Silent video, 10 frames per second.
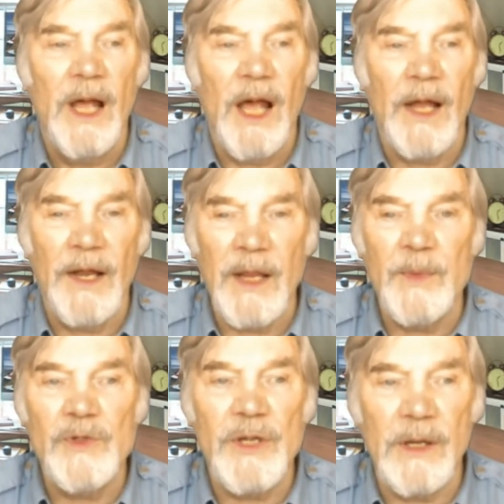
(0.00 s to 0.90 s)

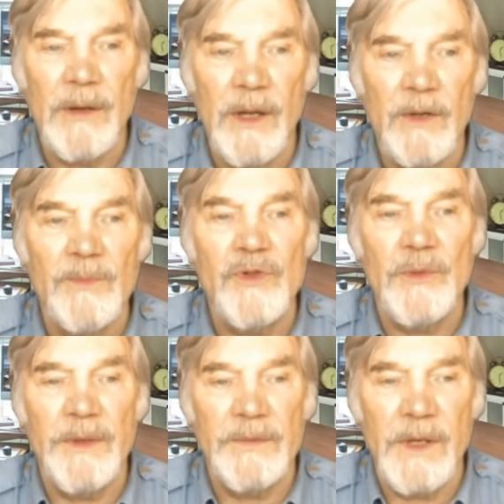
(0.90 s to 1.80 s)
unable to go home
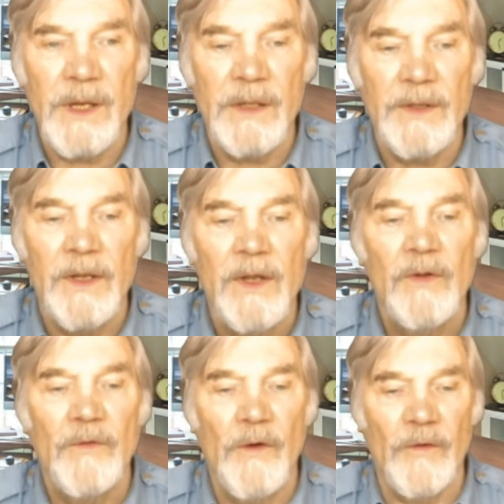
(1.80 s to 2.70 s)
to Iran
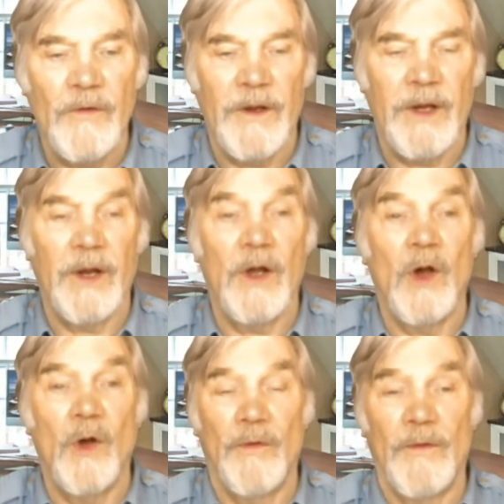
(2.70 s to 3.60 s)
for fear
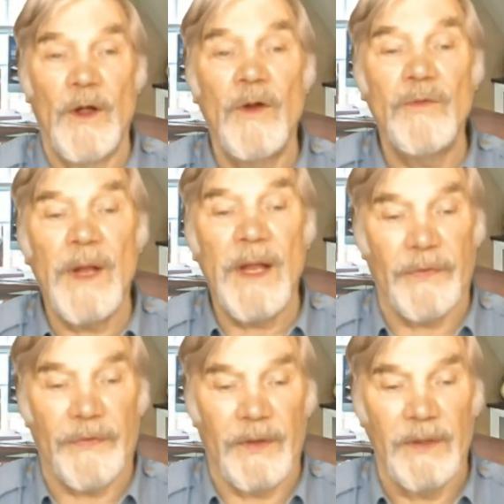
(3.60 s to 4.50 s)
of
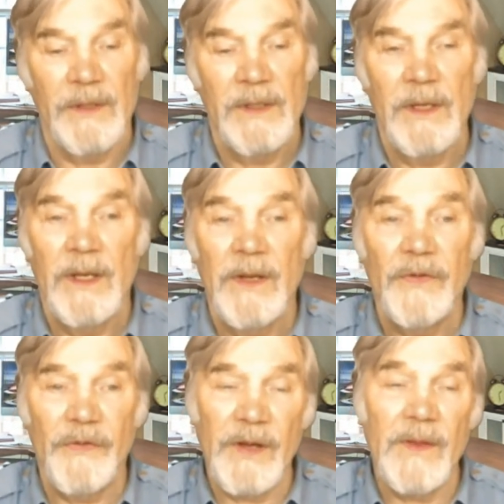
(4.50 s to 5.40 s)
arrest.
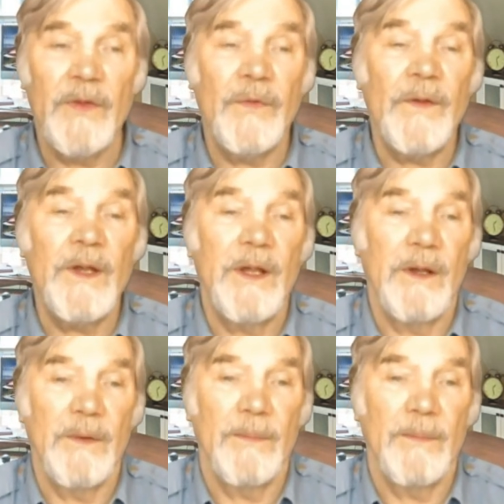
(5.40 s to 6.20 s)
See this video.